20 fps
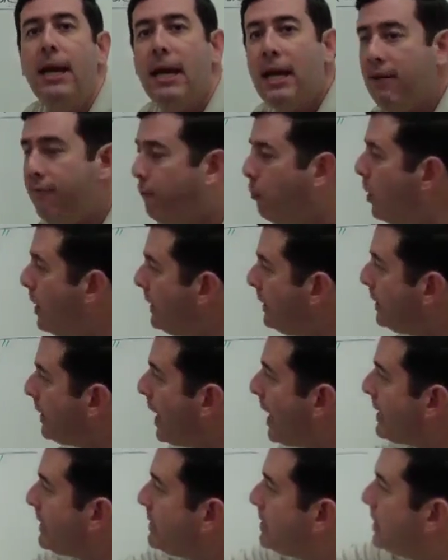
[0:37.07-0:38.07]
If we'd
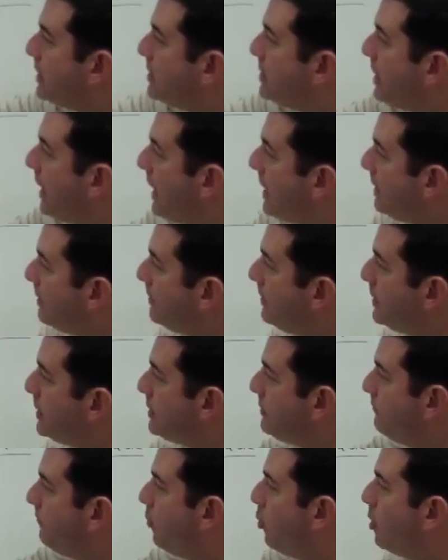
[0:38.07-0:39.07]
like to take
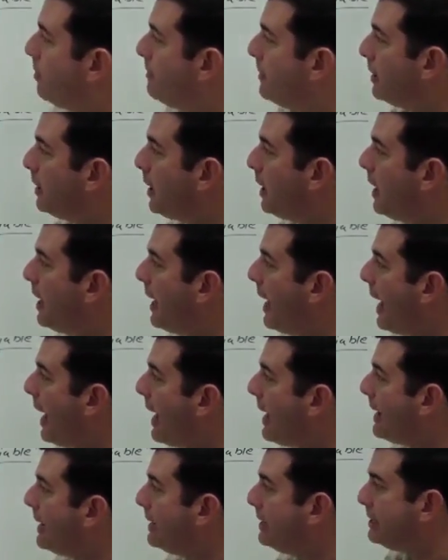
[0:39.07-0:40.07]
this formula
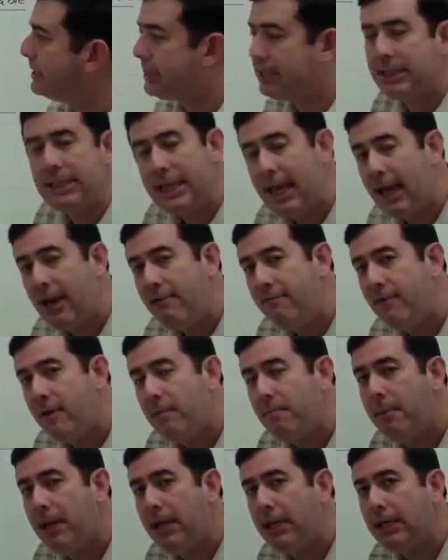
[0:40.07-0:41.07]
and instead of
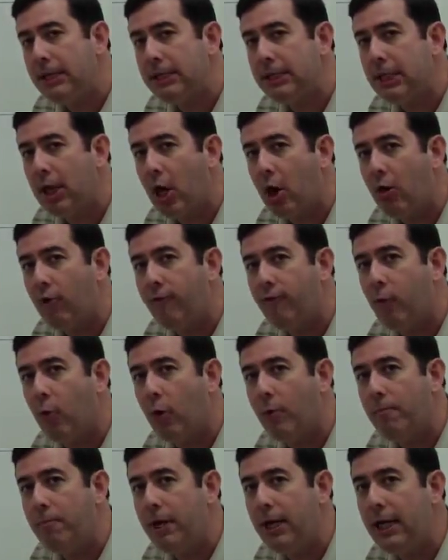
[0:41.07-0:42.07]
it being solved
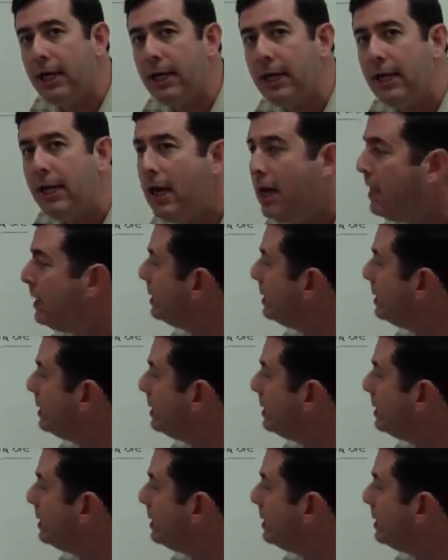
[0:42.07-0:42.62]
for P,